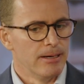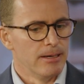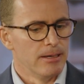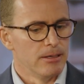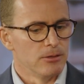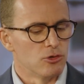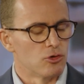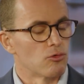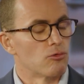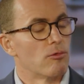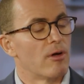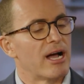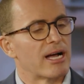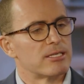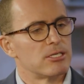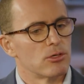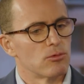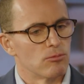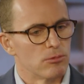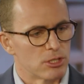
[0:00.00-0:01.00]

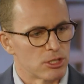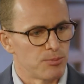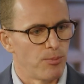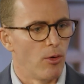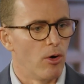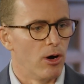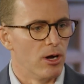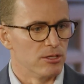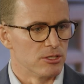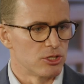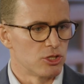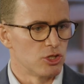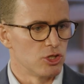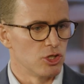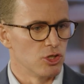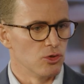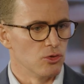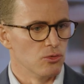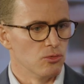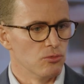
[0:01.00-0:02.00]
direct response
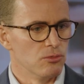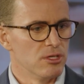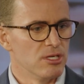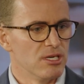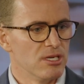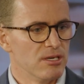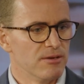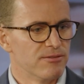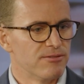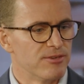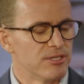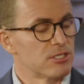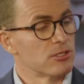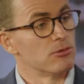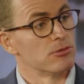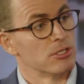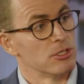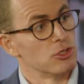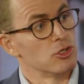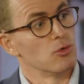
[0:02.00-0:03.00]
to the fiscal
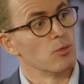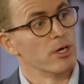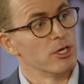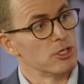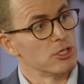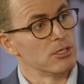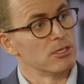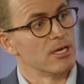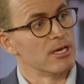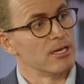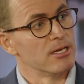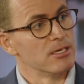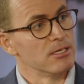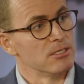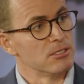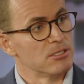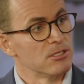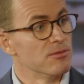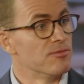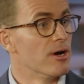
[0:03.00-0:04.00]
situation that
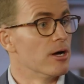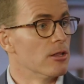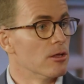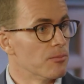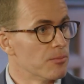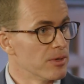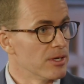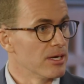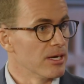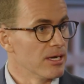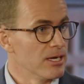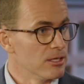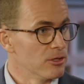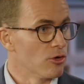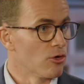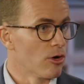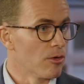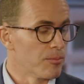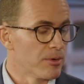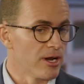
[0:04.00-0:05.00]
is developing in
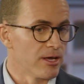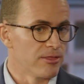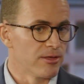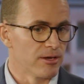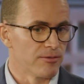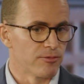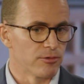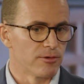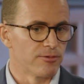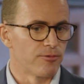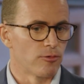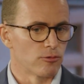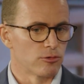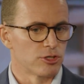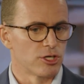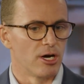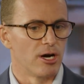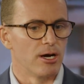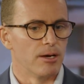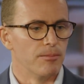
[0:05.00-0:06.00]
Europe. And I think for the first
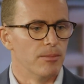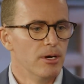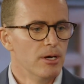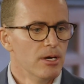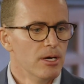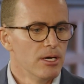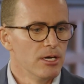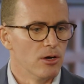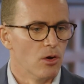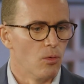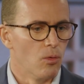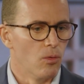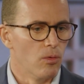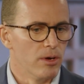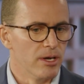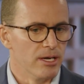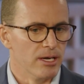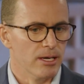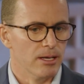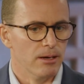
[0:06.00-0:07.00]
time,
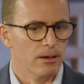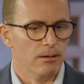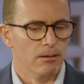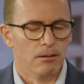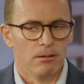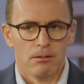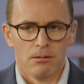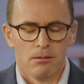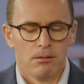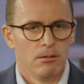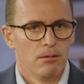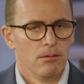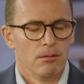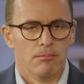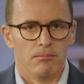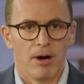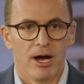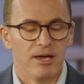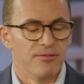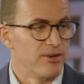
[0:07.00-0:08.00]
in
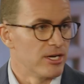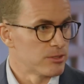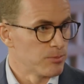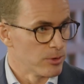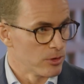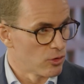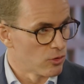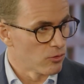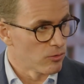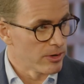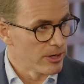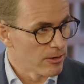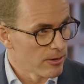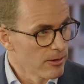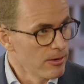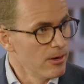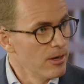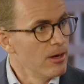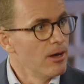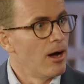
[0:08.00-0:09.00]
my investment
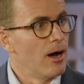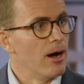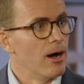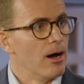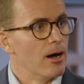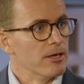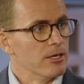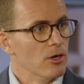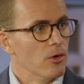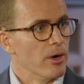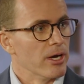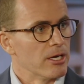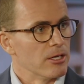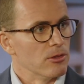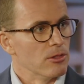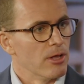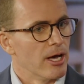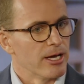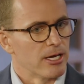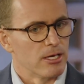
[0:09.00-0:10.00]
career, I
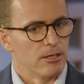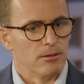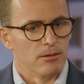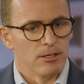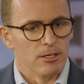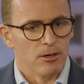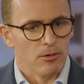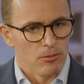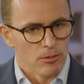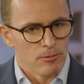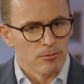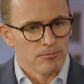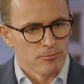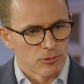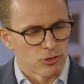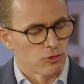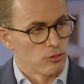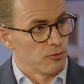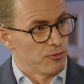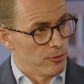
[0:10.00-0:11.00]
can
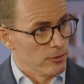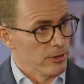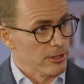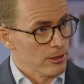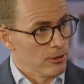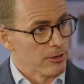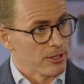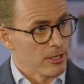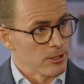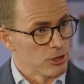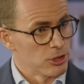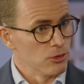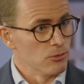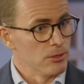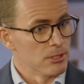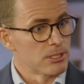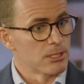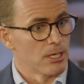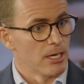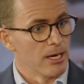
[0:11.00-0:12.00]
truthfully look at you
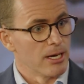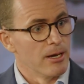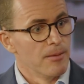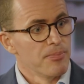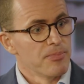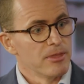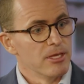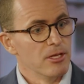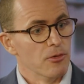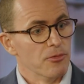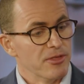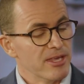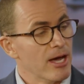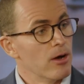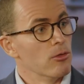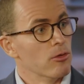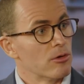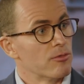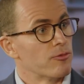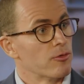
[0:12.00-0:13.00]
and say, the outlook for